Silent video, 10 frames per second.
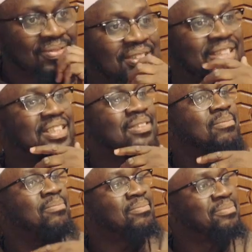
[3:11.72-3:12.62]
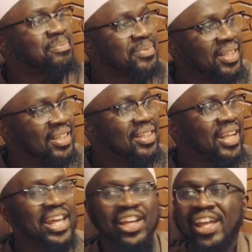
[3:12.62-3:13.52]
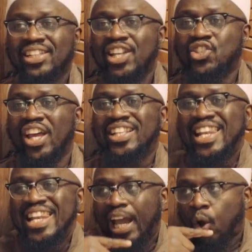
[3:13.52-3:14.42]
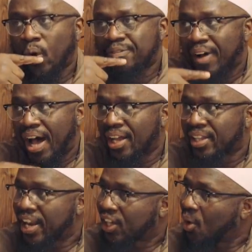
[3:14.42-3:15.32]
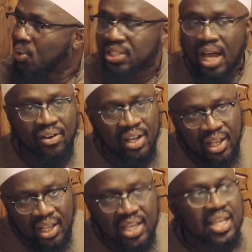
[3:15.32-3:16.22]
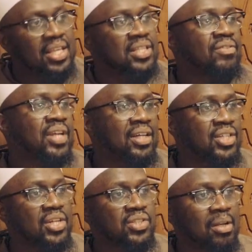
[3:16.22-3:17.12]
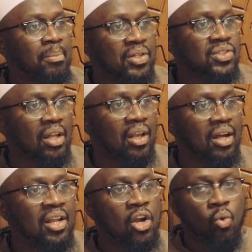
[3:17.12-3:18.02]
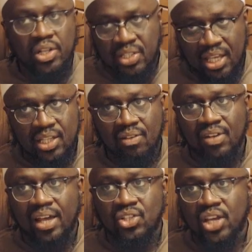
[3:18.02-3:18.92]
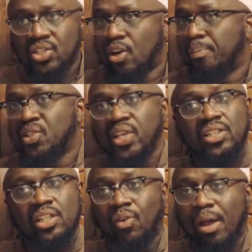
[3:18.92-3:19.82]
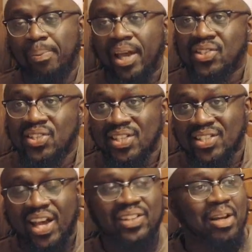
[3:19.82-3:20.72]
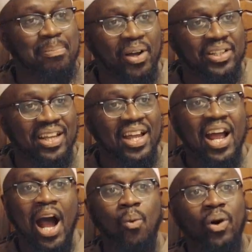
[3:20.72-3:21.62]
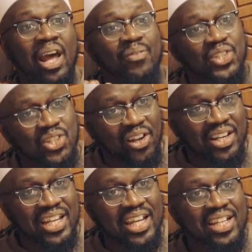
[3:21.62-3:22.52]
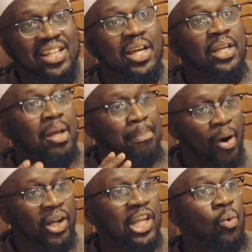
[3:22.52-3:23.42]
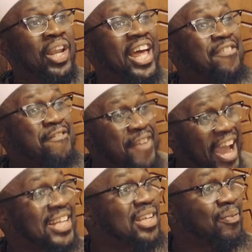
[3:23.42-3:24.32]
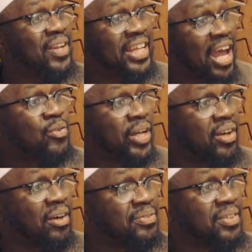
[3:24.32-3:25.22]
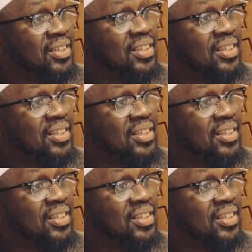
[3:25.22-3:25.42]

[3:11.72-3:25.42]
Until... Then it's liquefied. Then it goes down, ease of digestion, mashallah. When it's ease of digestion, it'll be sent to the right places inside of the body. And whatever's not needed, the body will effectively get rid of.